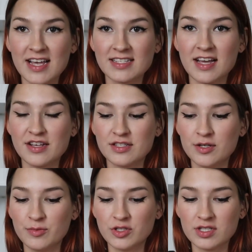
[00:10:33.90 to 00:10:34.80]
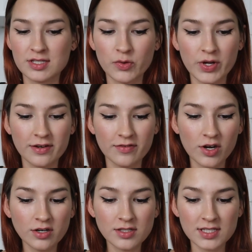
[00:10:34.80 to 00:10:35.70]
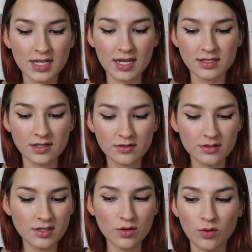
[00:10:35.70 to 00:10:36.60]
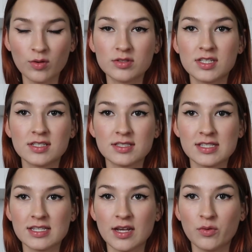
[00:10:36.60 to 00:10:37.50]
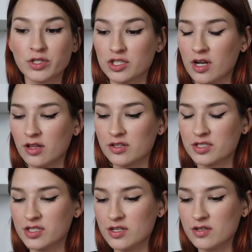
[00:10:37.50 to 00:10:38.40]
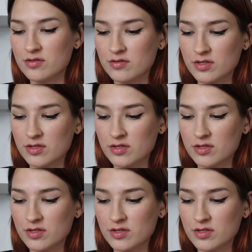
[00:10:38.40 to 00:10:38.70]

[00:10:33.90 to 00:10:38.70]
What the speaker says: last costume, which is the Queen of Hearts, and other than the gold it doesn't say which colors to use,